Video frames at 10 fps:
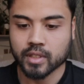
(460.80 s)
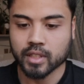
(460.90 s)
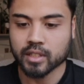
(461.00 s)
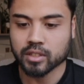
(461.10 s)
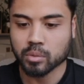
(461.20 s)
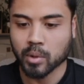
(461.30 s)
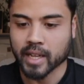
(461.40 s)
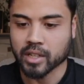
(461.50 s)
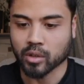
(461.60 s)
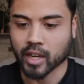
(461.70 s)
In this
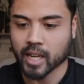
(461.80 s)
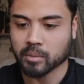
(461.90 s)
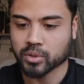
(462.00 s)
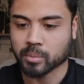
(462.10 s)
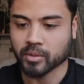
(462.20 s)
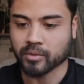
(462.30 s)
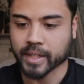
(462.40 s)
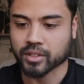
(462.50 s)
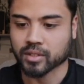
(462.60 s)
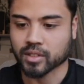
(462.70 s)
way, you are able to
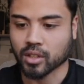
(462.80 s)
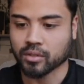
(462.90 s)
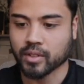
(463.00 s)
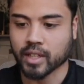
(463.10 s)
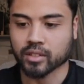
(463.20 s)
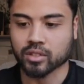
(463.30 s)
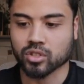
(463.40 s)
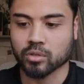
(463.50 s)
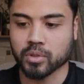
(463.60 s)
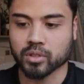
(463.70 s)
perfect yourself and
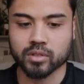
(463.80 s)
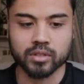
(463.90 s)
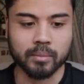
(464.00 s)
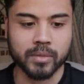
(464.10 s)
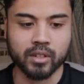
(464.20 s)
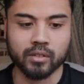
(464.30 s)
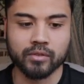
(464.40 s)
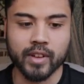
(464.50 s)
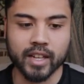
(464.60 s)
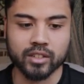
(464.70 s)
contribute to something of
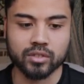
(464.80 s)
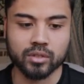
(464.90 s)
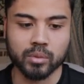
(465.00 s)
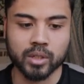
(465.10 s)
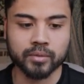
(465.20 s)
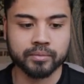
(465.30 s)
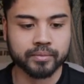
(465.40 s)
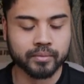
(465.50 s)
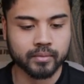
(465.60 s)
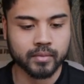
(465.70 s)
value to the world.
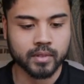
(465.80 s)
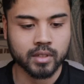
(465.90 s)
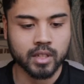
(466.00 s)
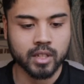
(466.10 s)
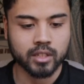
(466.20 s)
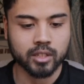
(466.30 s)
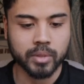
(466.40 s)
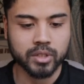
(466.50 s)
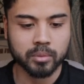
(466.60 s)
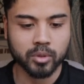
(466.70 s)
The
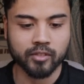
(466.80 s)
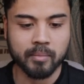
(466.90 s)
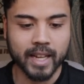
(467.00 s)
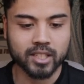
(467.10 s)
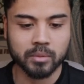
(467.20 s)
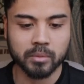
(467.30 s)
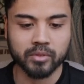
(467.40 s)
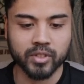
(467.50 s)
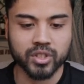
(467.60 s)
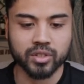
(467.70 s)
principle of maximum
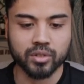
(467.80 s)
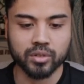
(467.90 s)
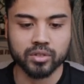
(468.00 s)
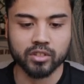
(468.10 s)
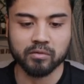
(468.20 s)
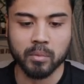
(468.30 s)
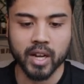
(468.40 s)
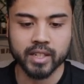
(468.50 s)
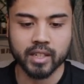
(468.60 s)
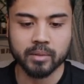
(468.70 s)
efficient use of
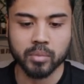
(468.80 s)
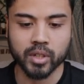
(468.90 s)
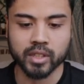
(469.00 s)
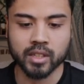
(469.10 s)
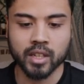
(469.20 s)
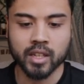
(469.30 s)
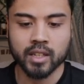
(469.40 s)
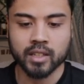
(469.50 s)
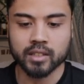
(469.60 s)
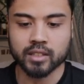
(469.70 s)
mind and body
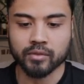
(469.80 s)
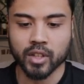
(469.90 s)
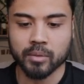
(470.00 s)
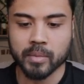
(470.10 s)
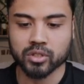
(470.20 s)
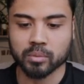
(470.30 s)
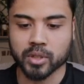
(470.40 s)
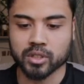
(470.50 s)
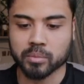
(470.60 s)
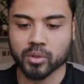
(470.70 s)
is the fundamental
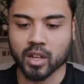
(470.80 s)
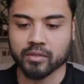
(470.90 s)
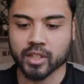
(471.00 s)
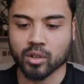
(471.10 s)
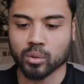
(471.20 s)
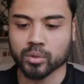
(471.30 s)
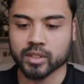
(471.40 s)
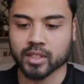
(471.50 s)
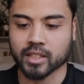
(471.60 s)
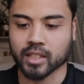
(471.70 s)
principle governing all the
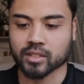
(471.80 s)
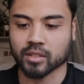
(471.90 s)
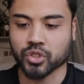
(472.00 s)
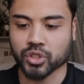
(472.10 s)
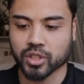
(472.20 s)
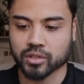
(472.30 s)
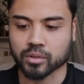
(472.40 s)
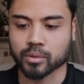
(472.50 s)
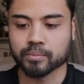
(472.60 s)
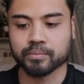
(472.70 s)
techniques of Jiu-Jitsu.